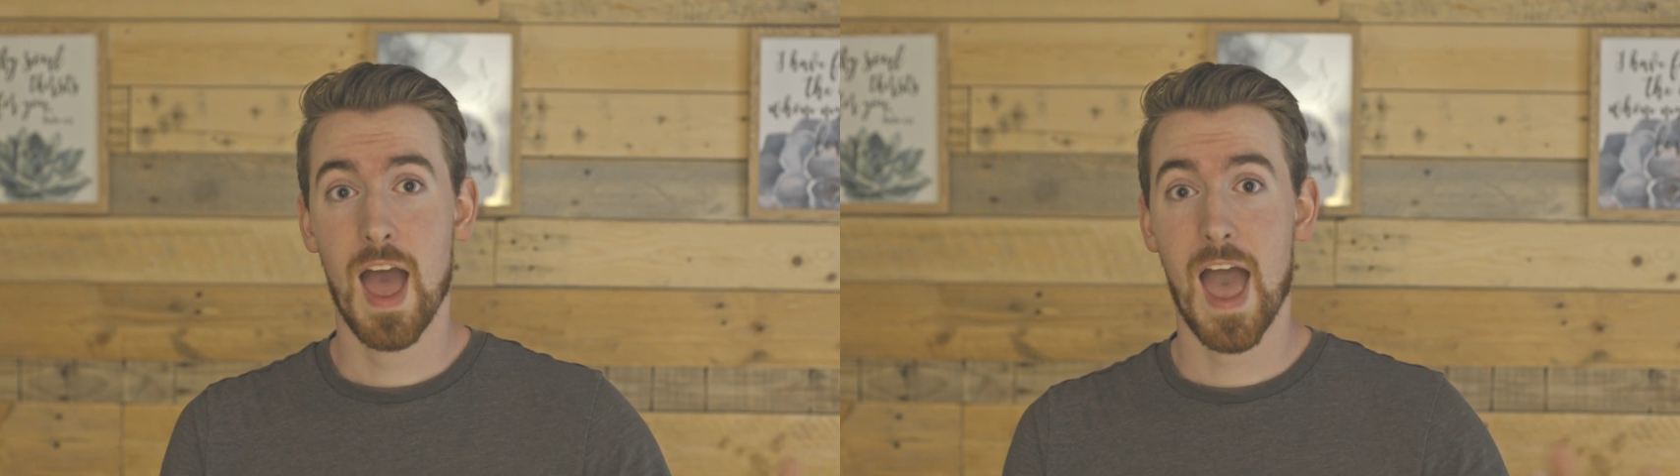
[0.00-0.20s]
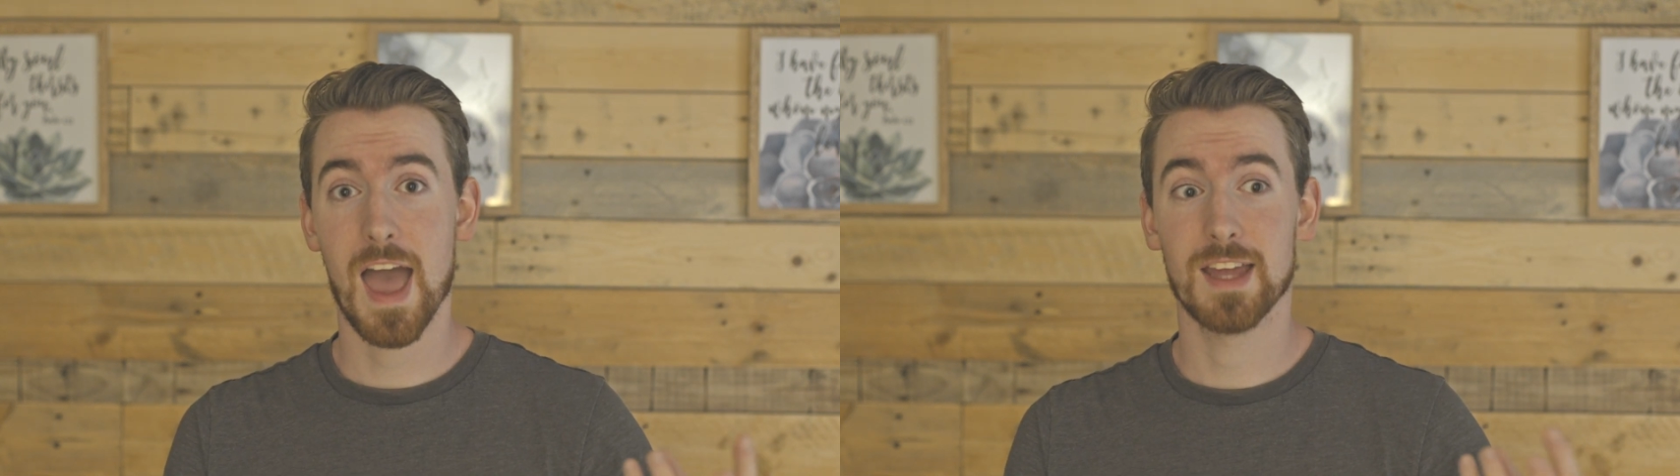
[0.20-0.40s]

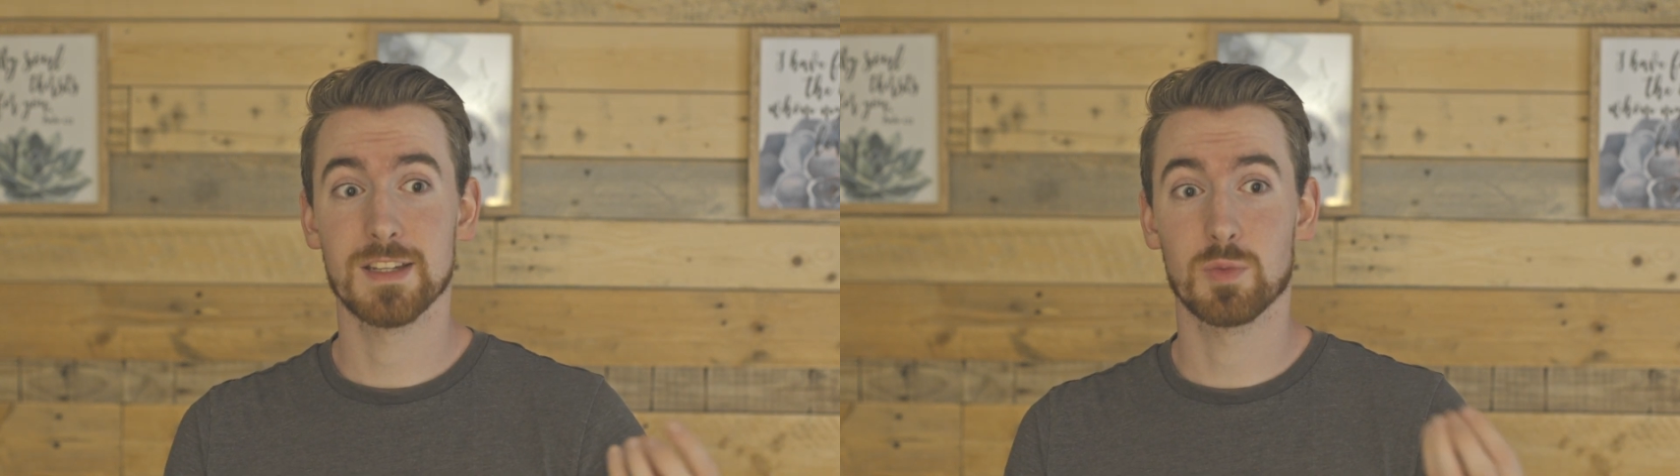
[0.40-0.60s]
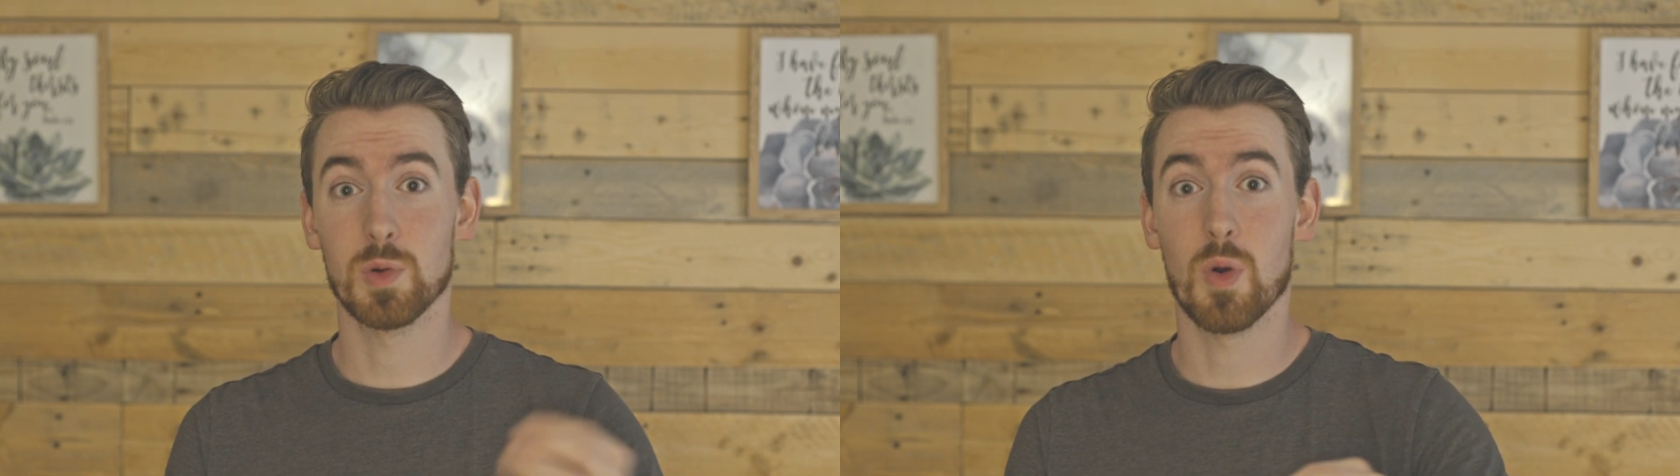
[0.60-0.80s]

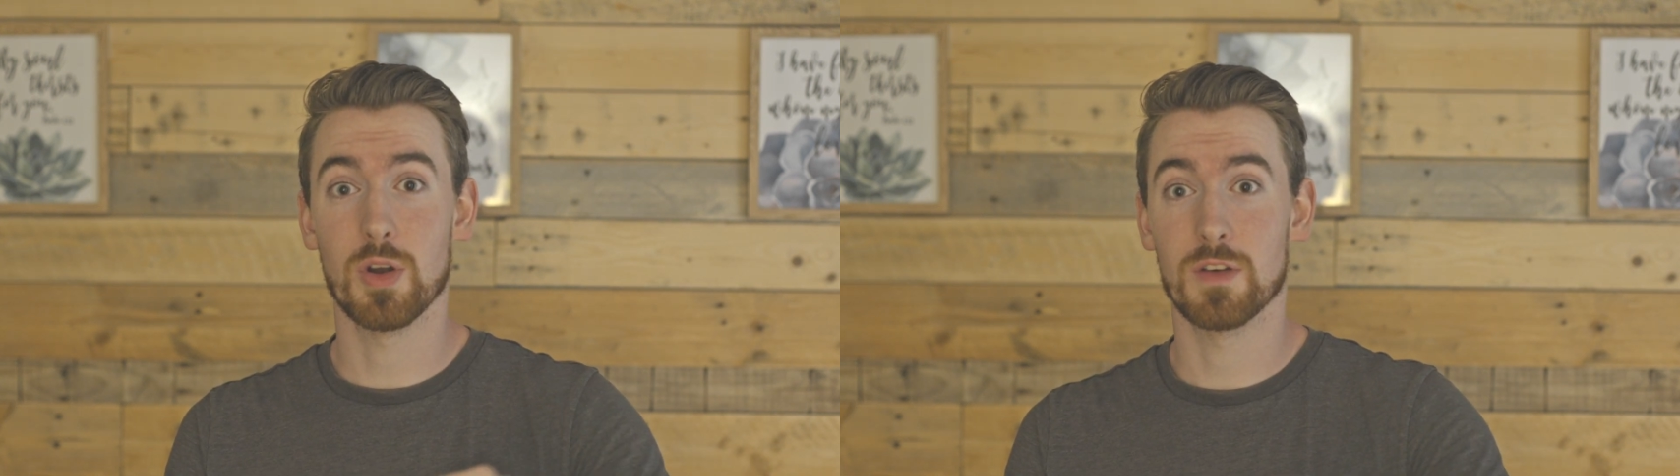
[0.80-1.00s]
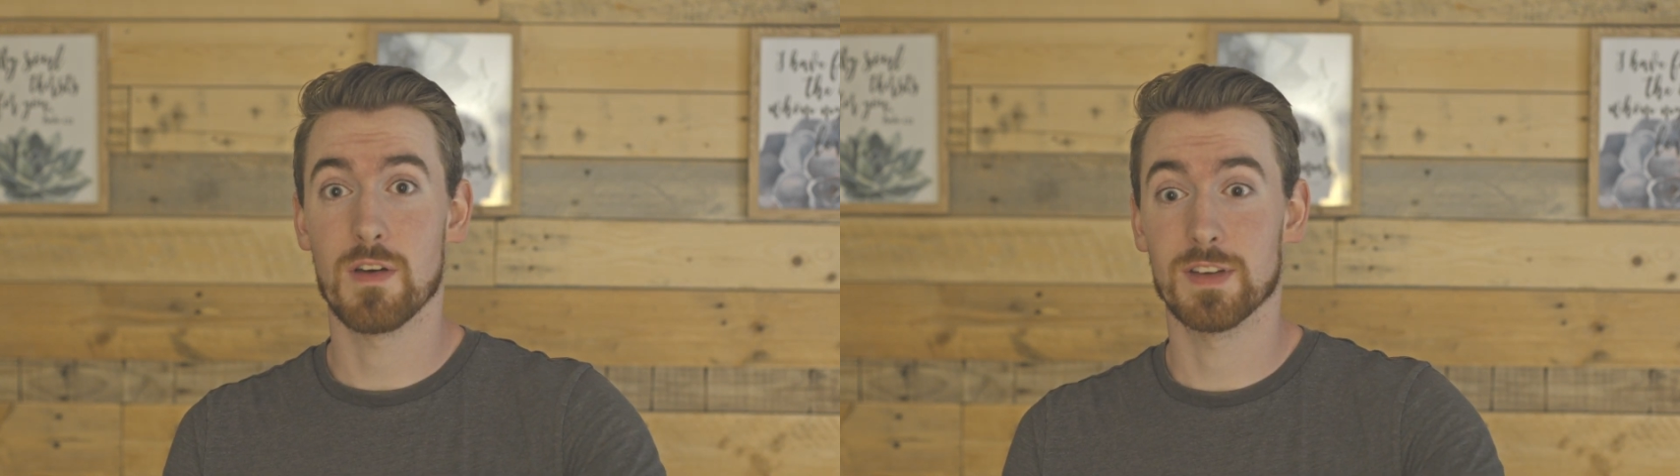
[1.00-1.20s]
and we
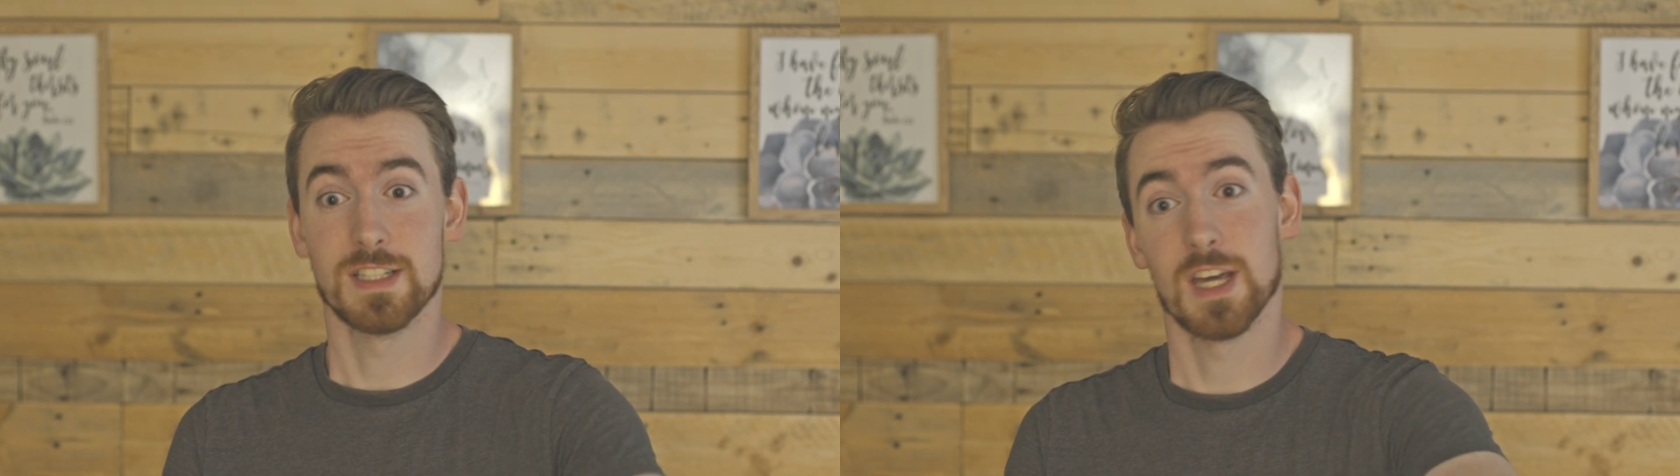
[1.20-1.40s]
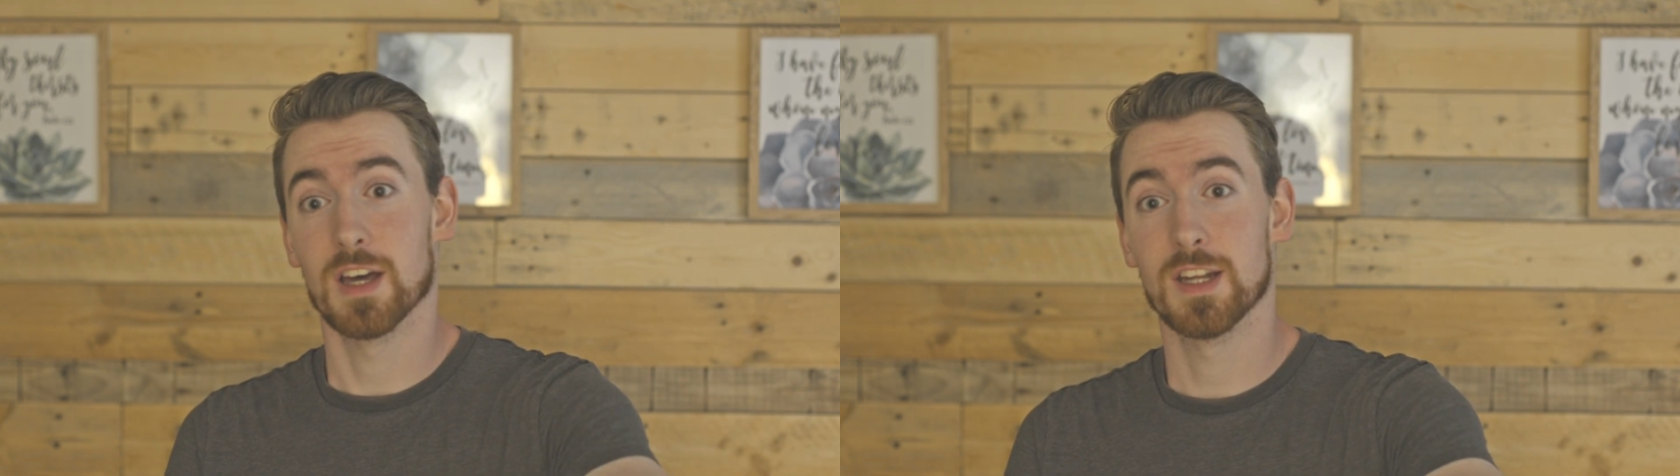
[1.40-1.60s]
won't have ever
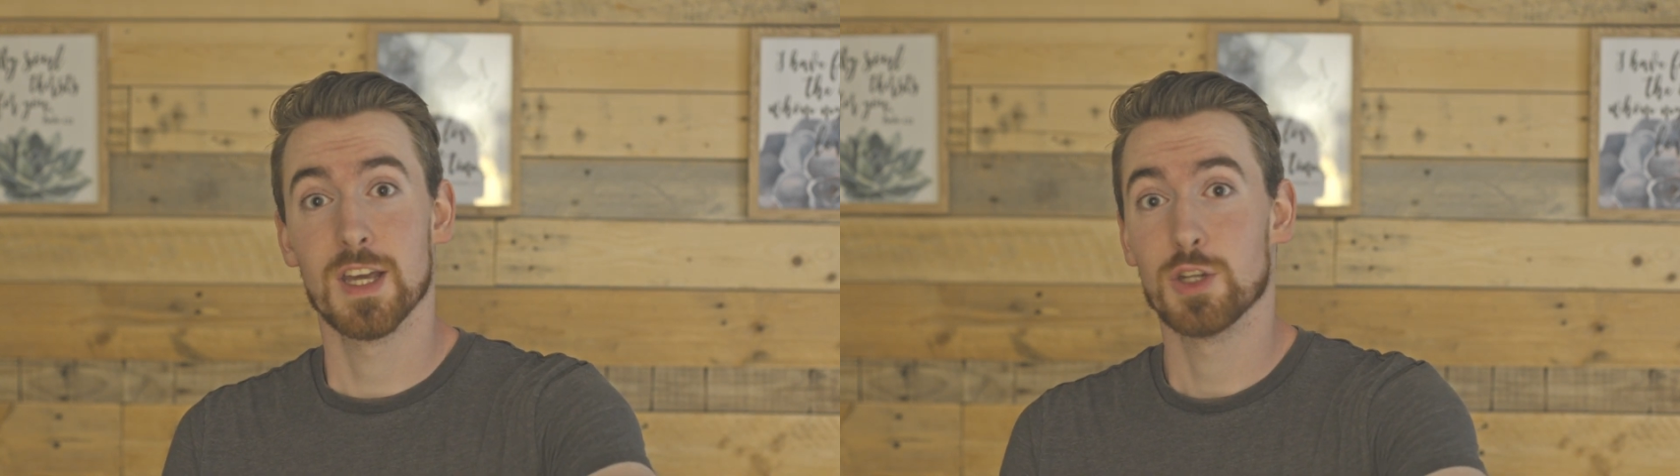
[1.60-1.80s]
done